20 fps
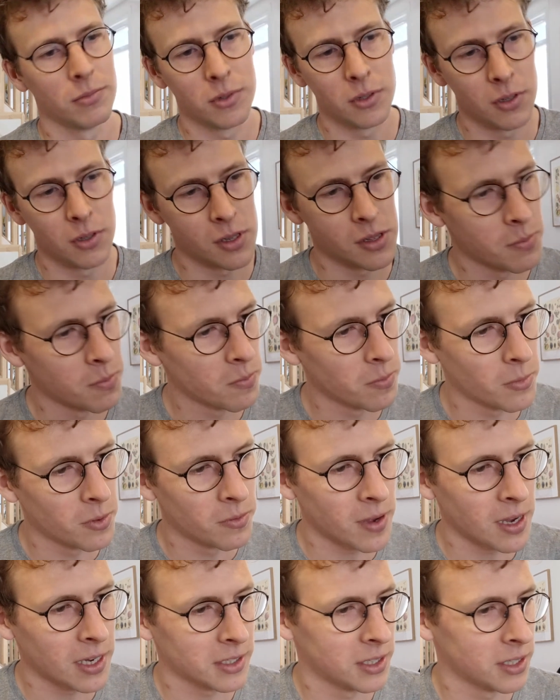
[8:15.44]

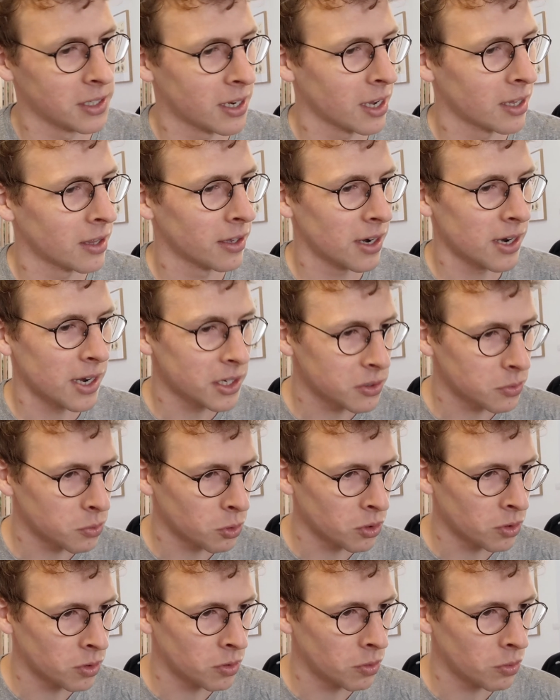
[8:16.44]
vaccine candidates
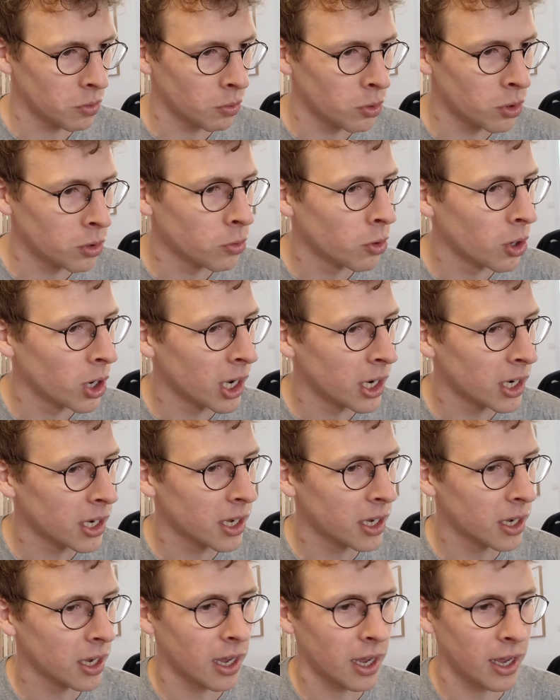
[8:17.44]
would
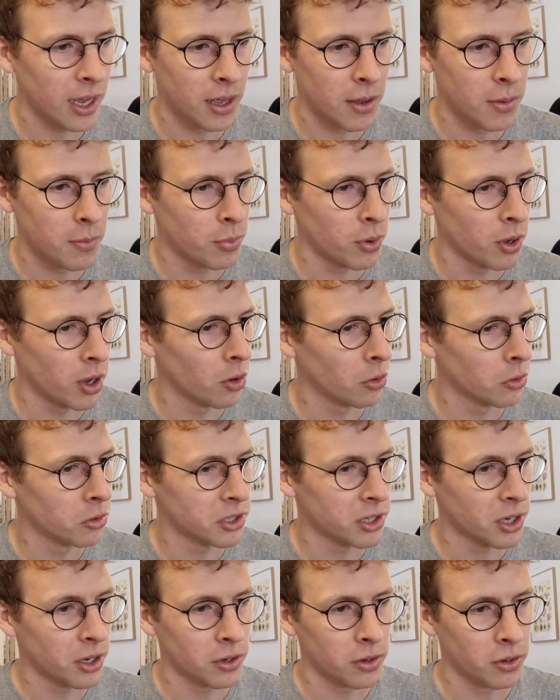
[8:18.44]
work, but
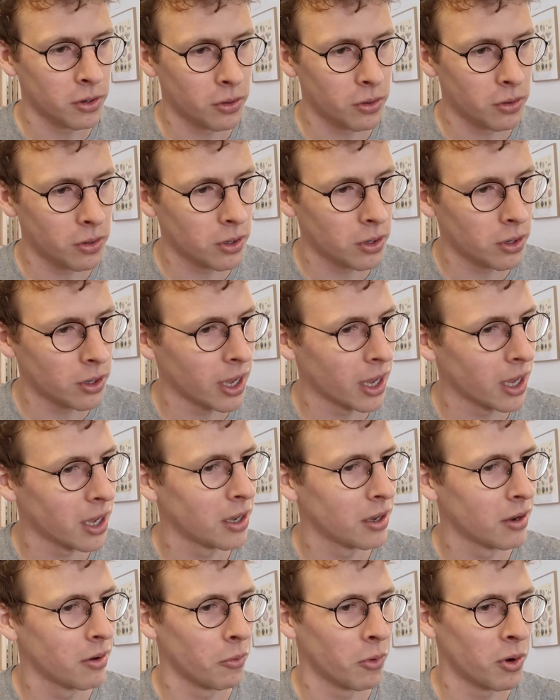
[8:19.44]
also
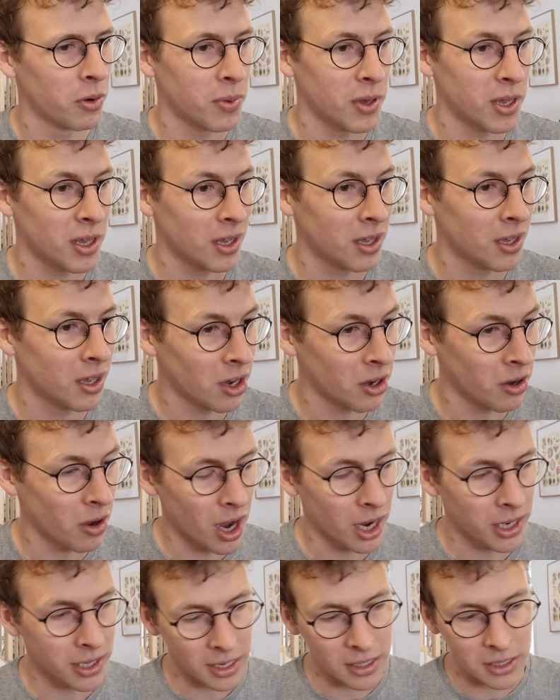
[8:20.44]
that we'd be,
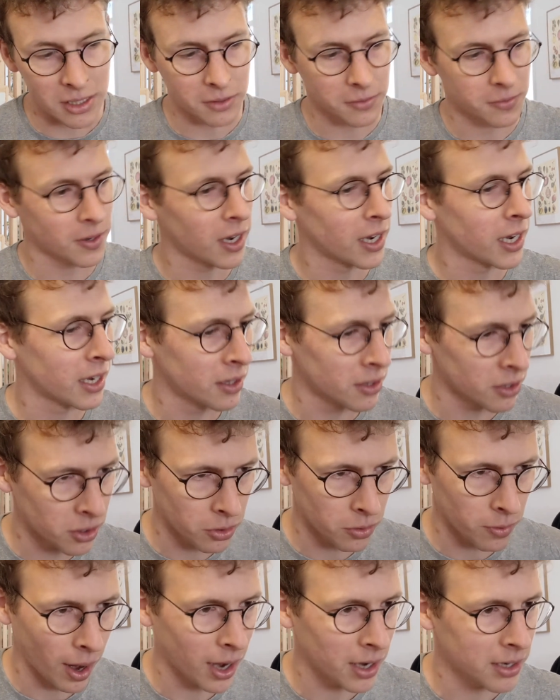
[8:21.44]
identifying the
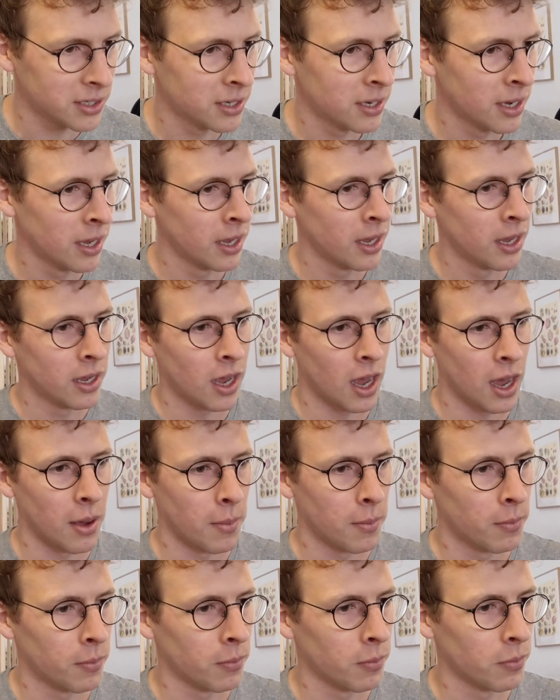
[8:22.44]
correct
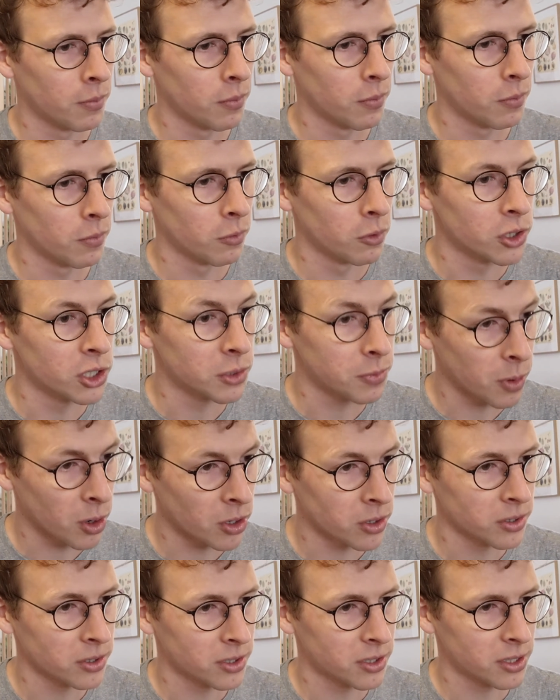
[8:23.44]

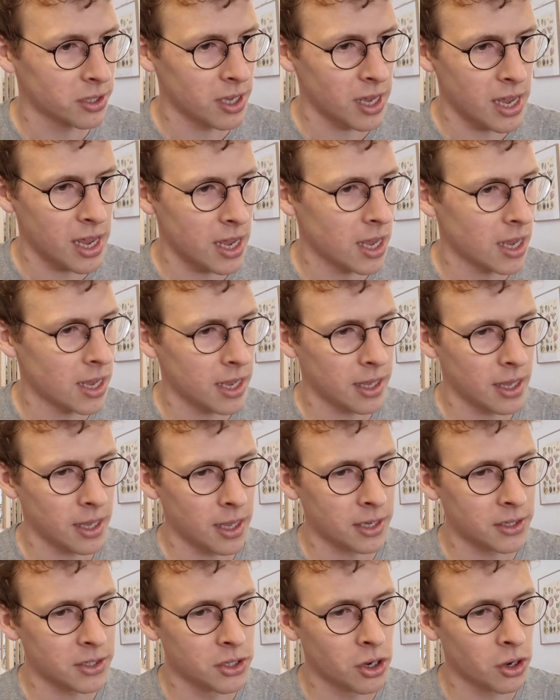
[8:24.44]
response.
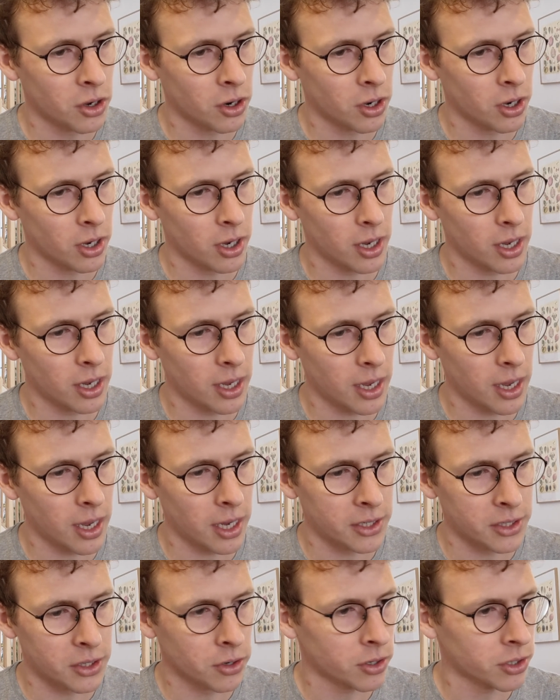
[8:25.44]
It's not
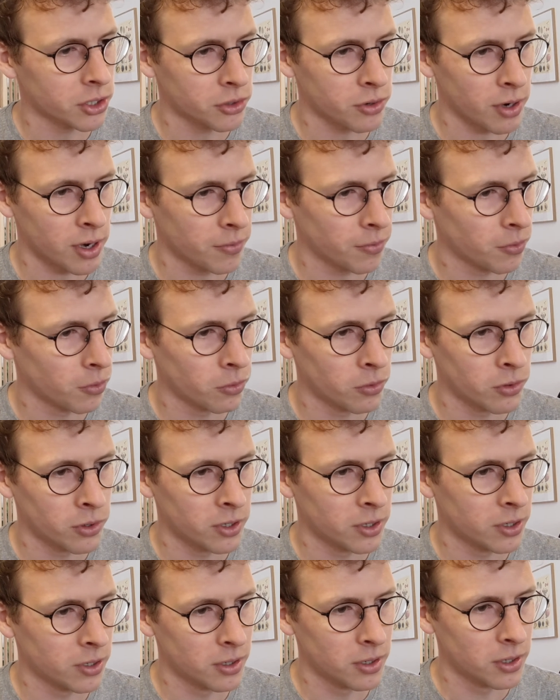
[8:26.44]
a straightforward
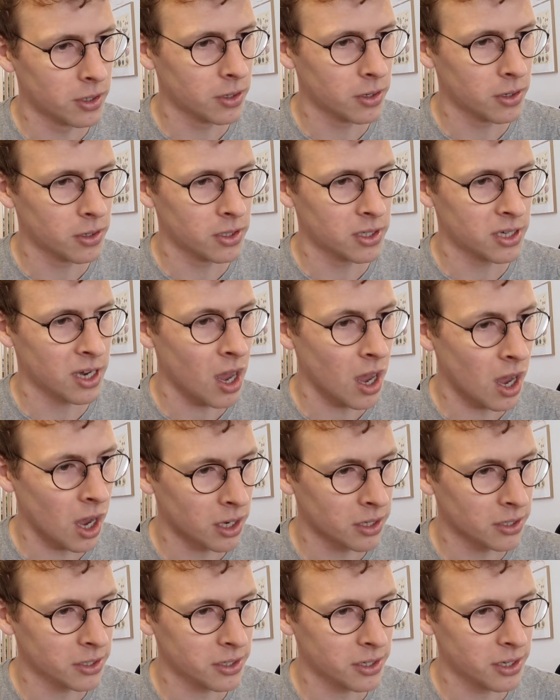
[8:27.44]

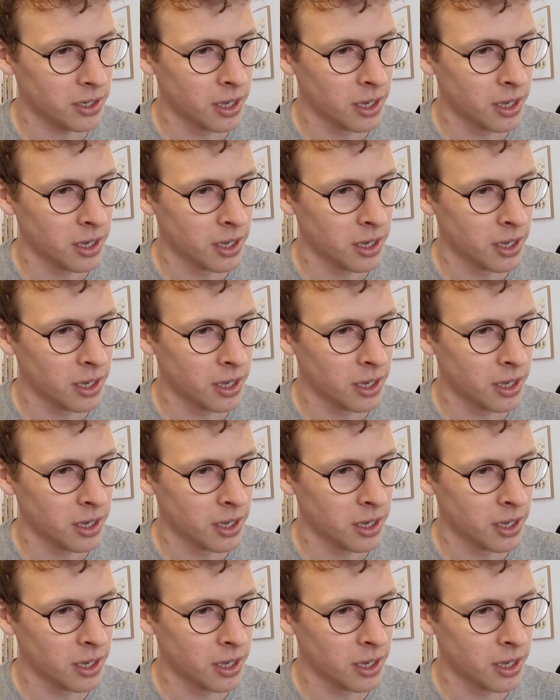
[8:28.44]
task